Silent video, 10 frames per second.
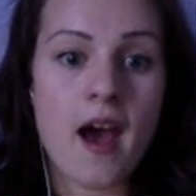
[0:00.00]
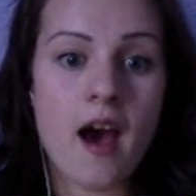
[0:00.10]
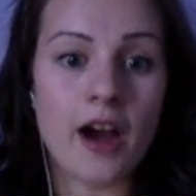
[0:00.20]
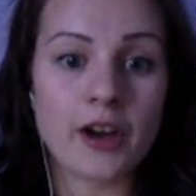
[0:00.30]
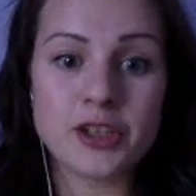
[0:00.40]

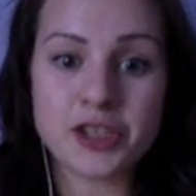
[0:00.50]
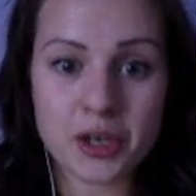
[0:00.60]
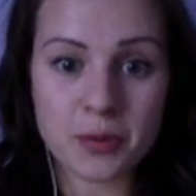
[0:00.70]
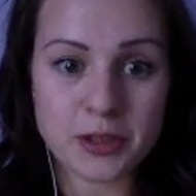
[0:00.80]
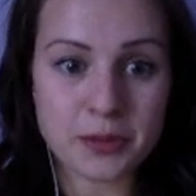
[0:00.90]
Are you sure
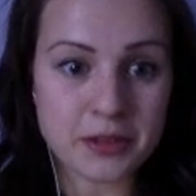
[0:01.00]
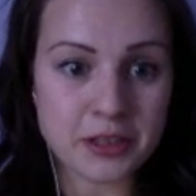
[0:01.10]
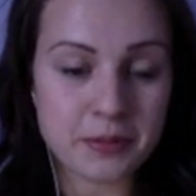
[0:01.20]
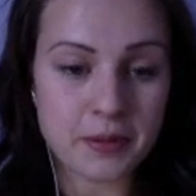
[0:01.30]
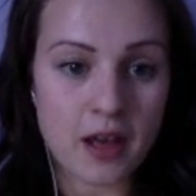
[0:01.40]
you want to
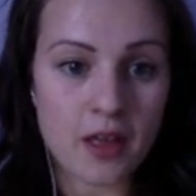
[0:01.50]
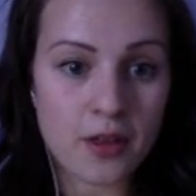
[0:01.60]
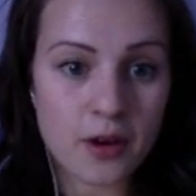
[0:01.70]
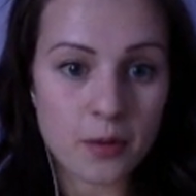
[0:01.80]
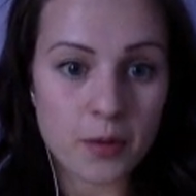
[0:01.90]
merge? But
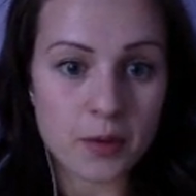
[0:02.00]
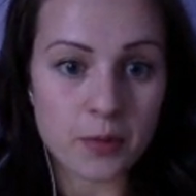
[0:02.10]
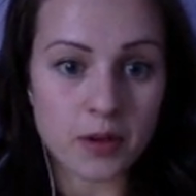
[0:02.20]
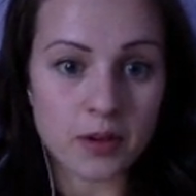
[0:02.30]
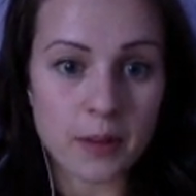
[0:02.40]
although we
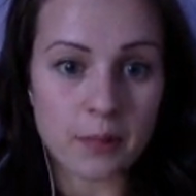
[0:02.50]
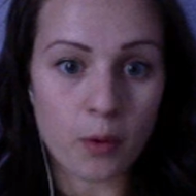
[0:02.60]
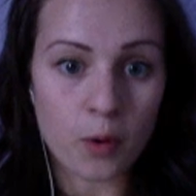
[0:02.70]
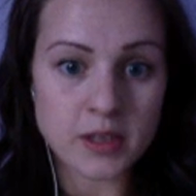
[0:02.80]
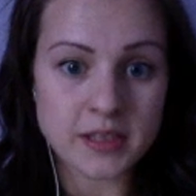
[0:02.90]
will
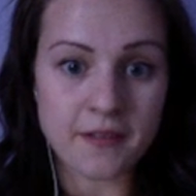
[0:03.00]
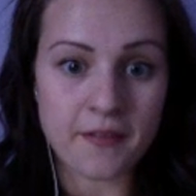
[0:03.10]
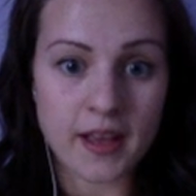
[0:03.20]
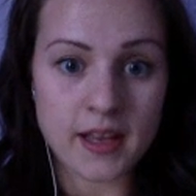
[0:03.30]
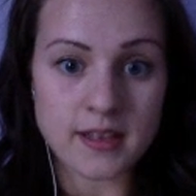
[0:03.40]
import the
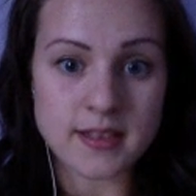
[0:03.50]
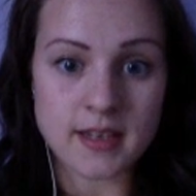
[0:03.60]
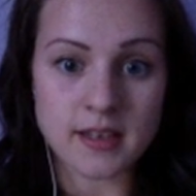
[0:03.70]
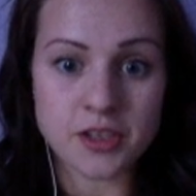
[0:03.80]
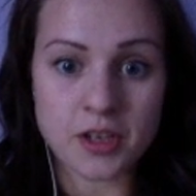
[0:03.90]
fans
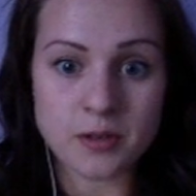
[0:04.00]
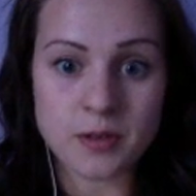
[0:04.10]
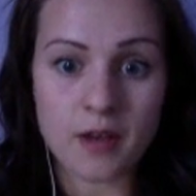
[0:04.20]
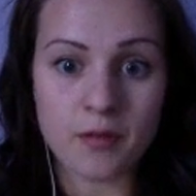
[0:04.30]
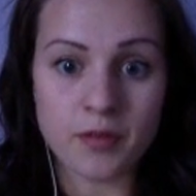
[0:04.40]
and check if
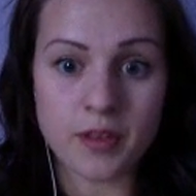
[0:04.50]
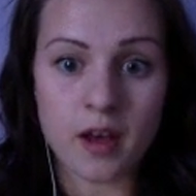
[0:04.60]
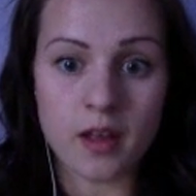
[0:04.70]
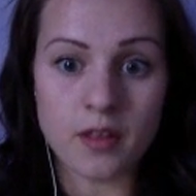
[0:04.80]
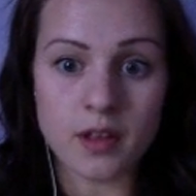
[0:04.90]
you have
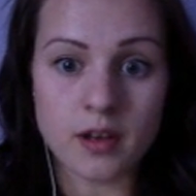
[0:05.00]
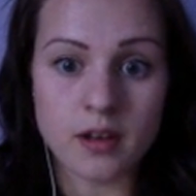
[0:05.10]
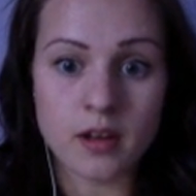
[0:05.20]
all the